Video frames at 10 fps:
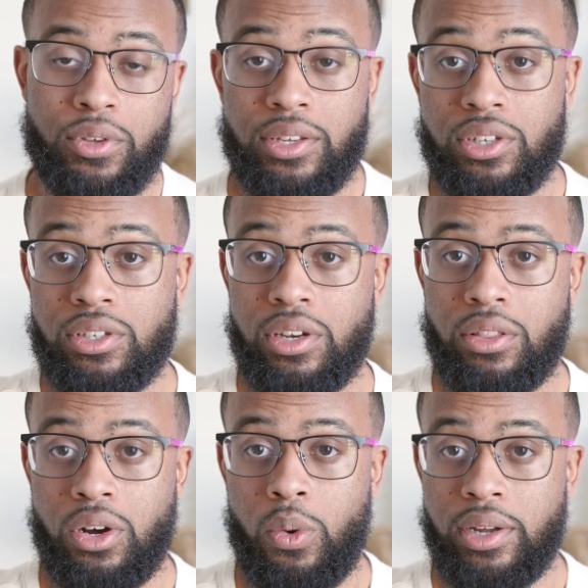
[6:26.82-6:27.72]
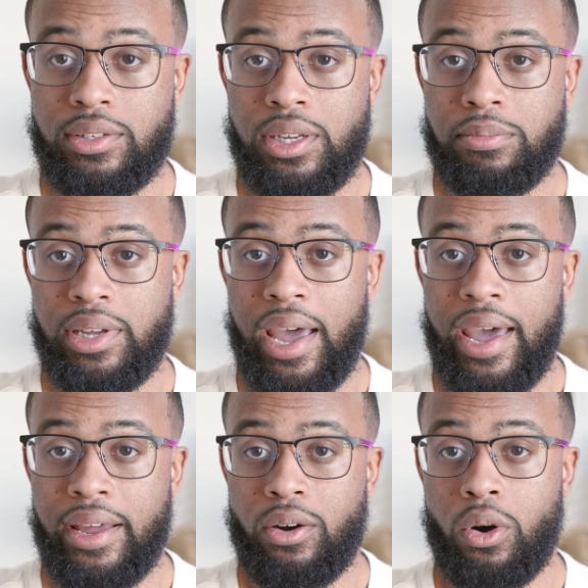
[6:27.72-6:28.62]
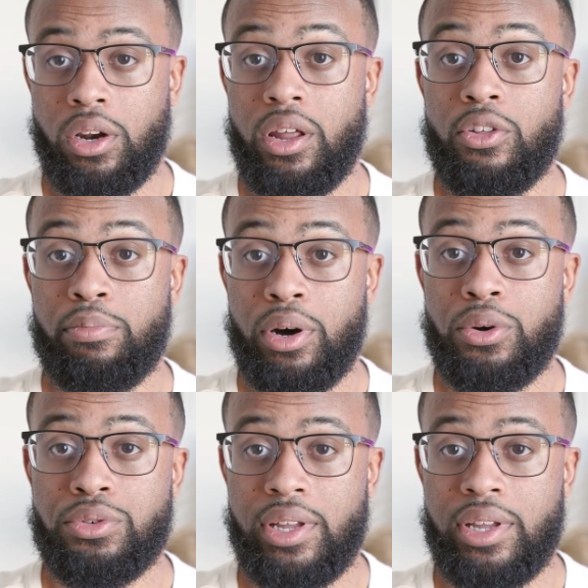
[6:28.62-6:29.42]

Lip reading: that's just another quick tip to add, or another pose